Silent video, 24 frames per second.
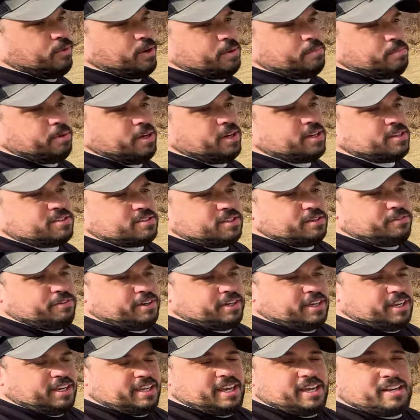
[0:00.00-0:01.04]
Red Box if I
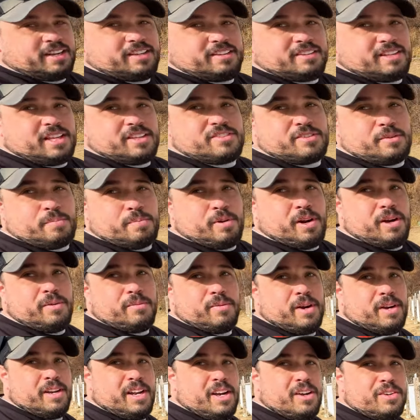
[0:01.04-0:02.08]
could get it. That's the
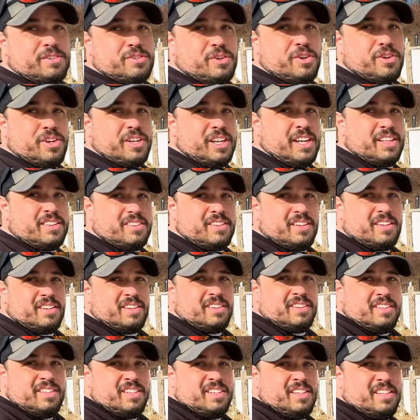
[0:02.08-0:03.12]
problem right now. It's hard to get the
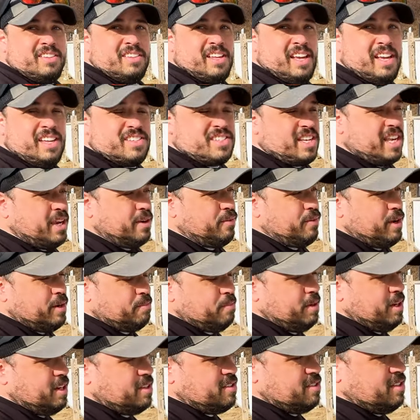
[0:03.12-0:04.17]
SK Red
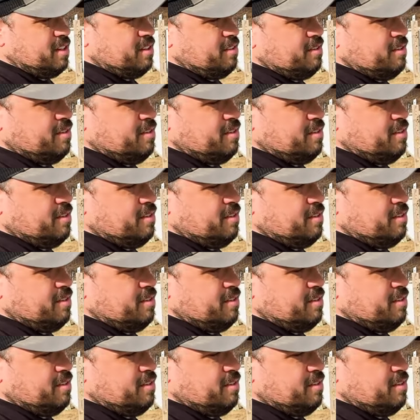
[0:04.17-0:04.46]
Box stuff.